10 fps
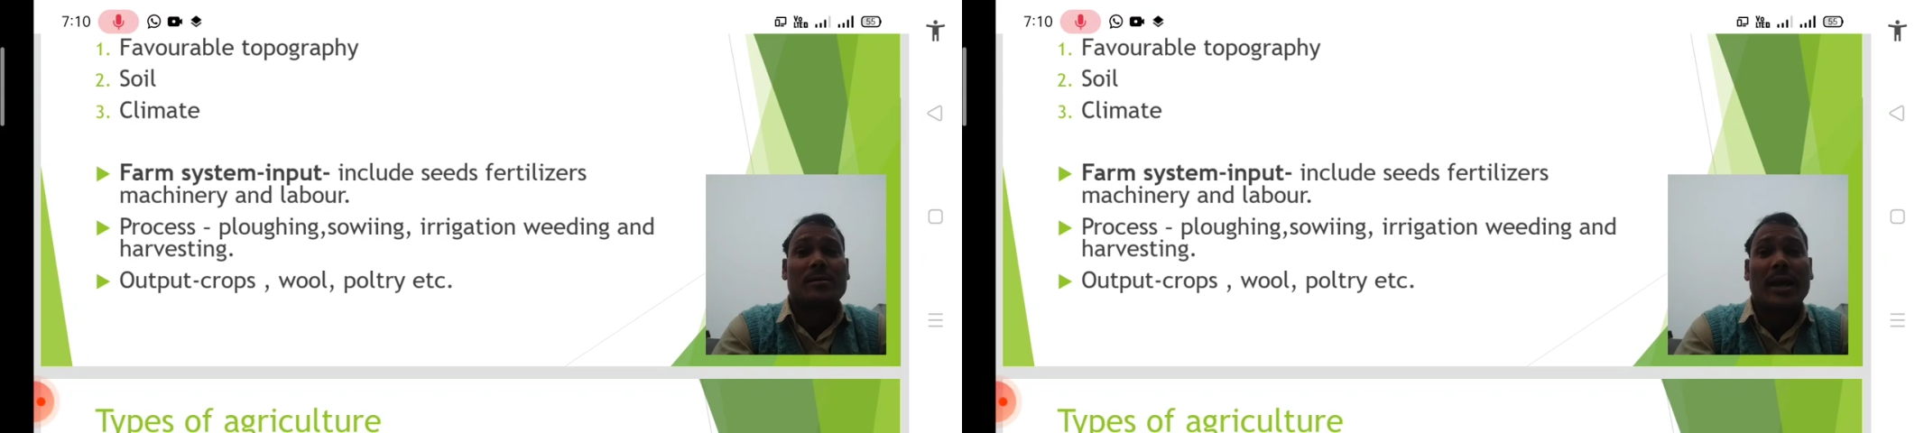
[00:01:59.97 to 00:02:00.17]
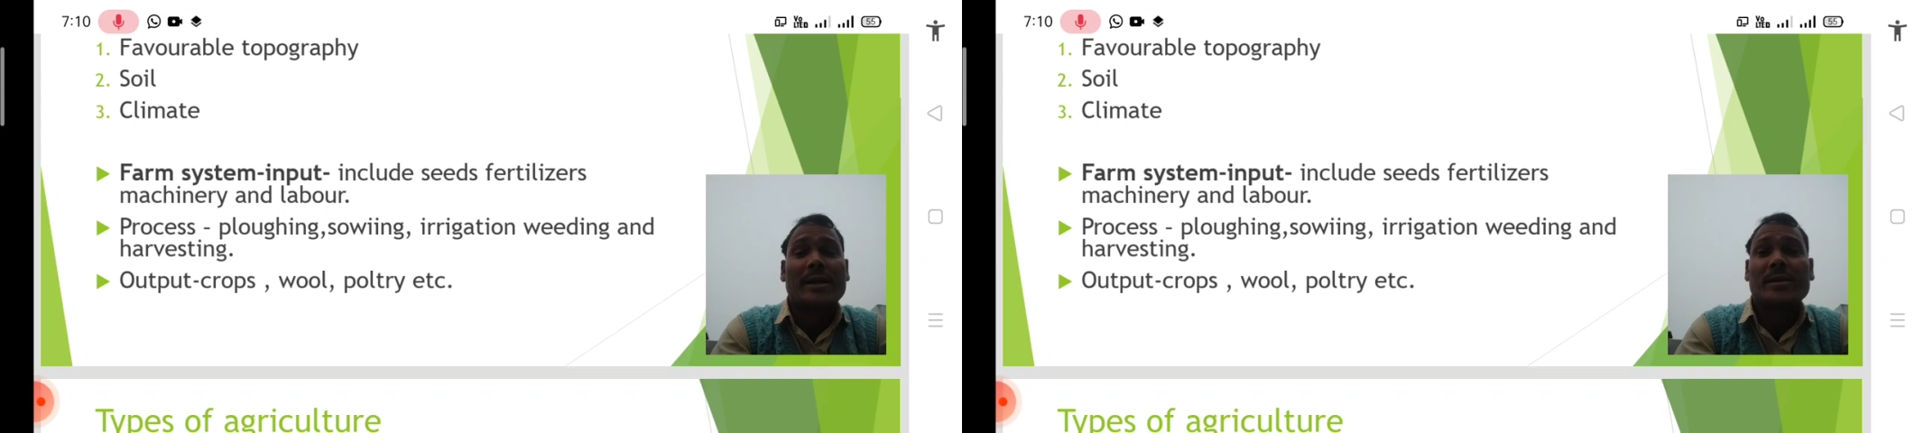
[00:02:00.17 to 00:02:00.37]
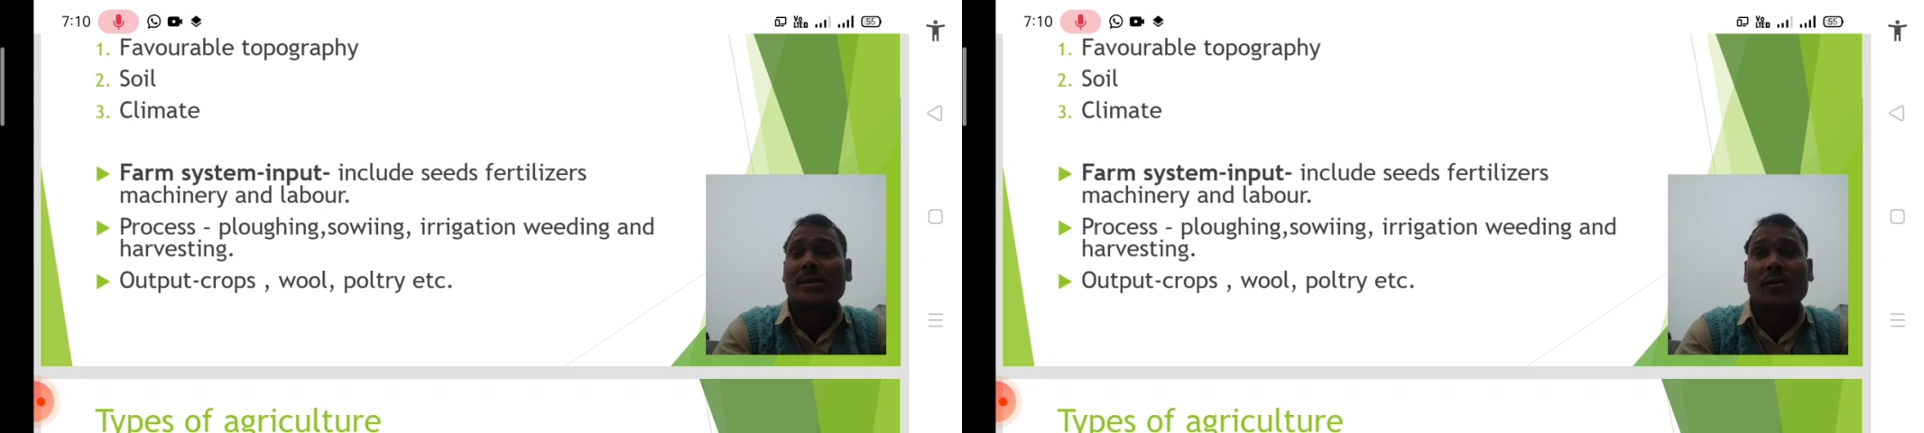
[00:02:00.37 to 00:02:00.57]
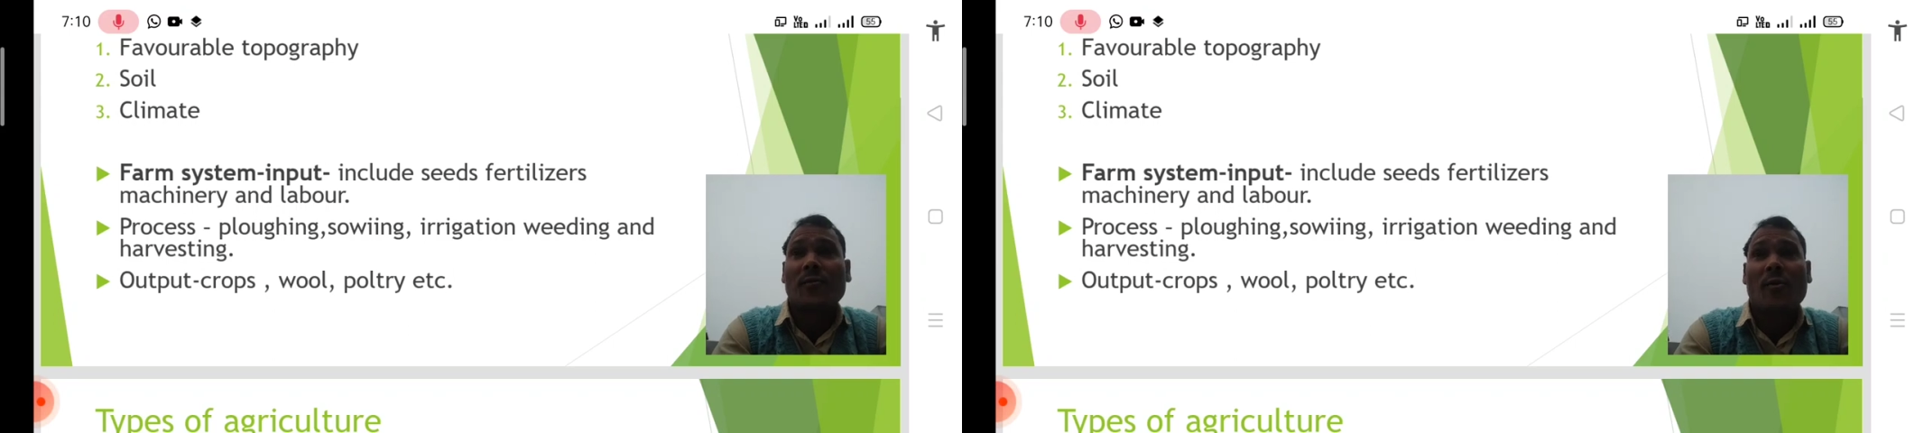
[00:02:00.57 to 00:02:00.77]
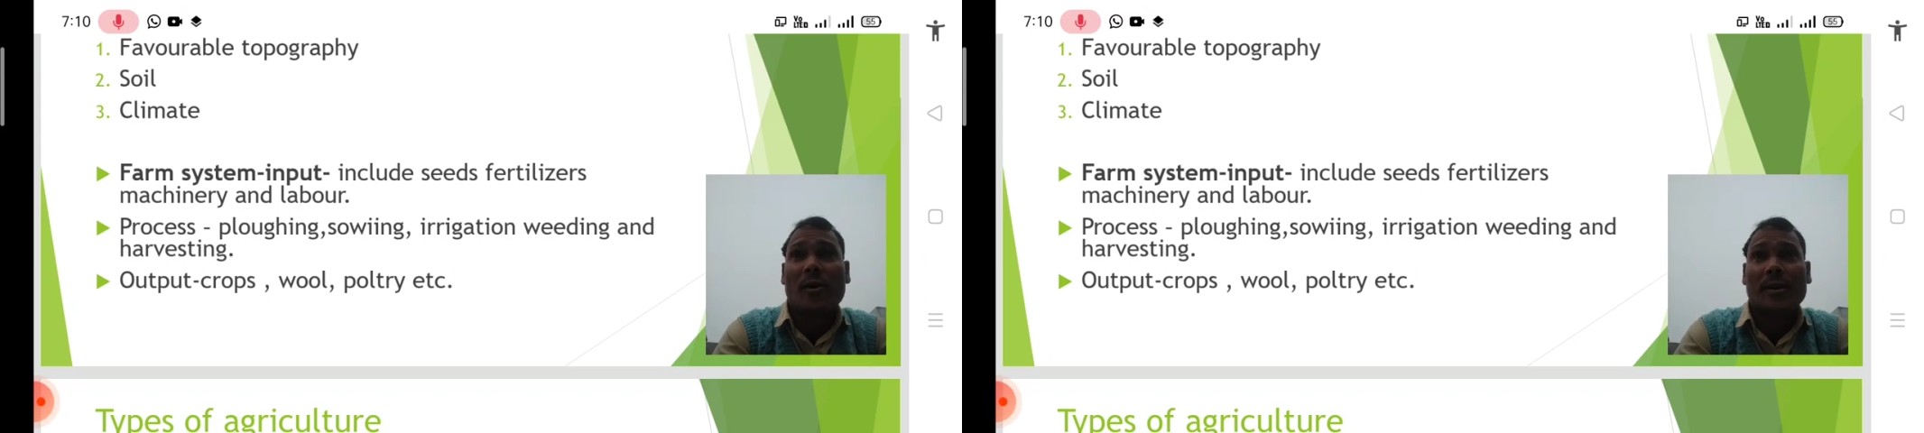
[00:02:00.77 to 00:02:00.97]
rice is the
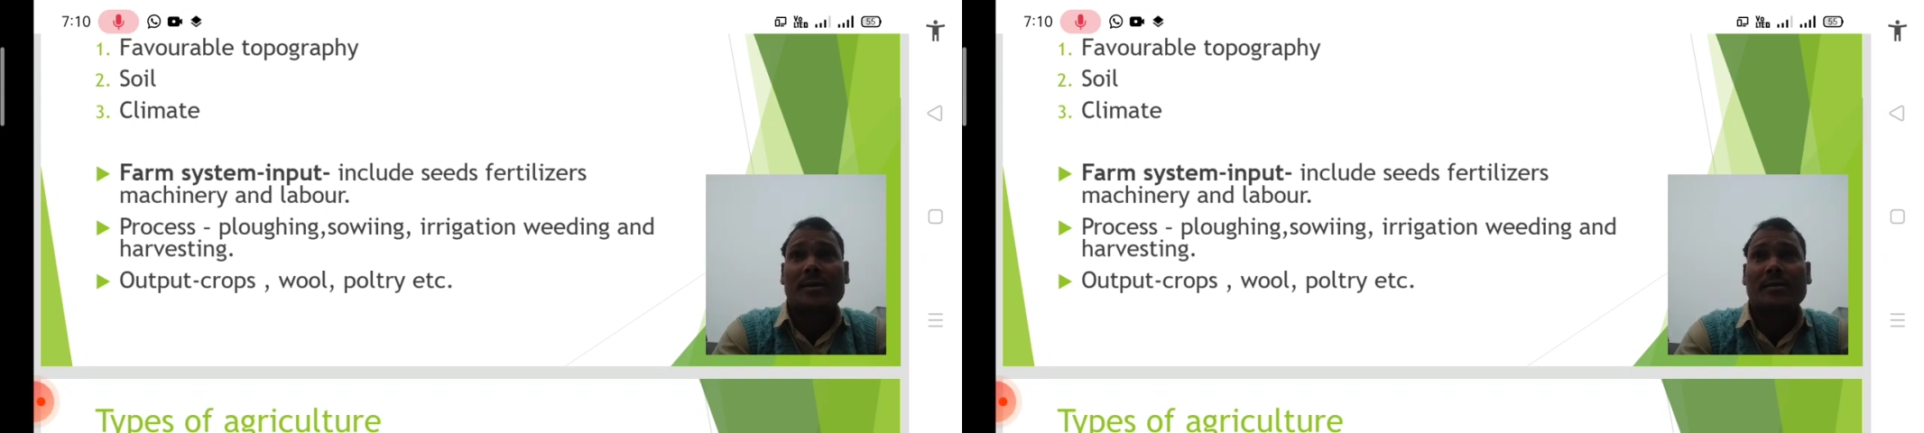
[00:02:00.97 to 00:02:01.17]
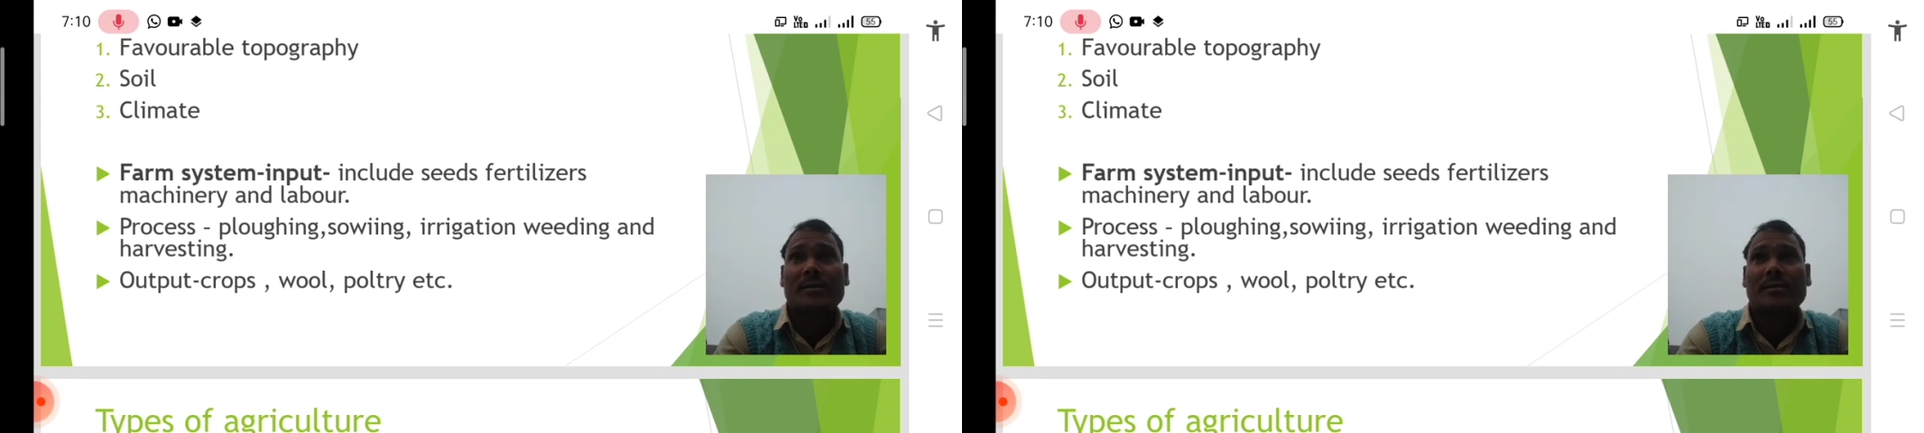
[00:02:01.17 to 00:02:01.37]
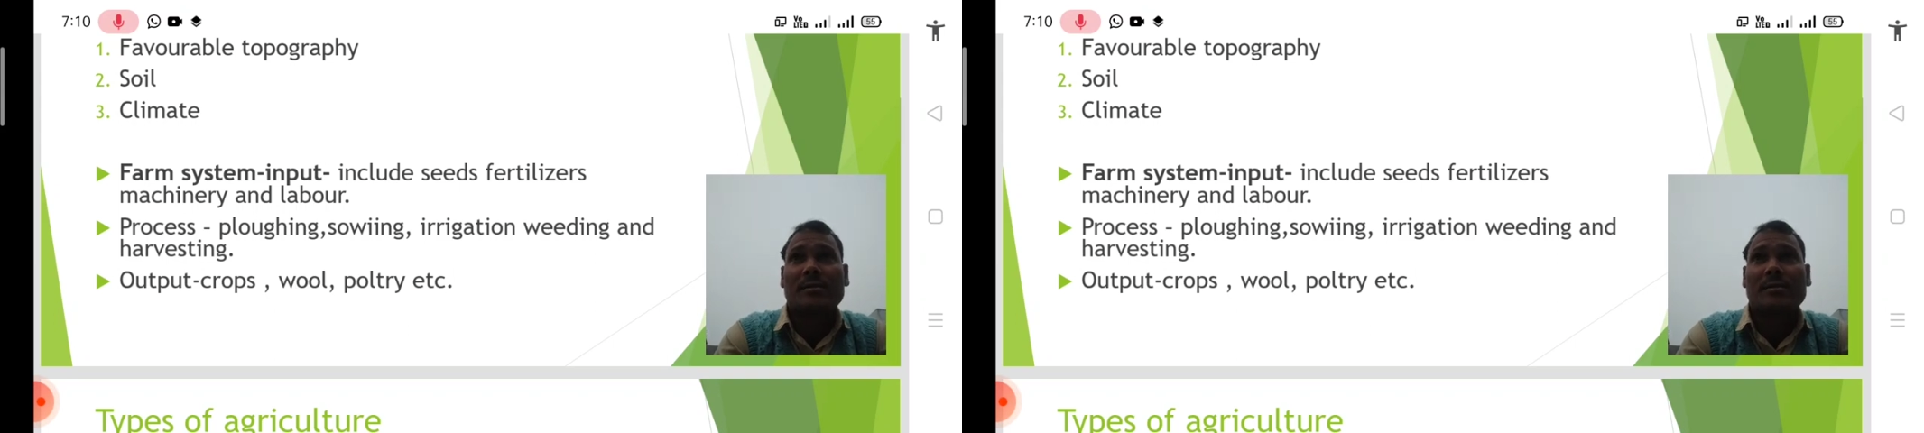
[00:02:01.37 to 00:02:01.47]
forest,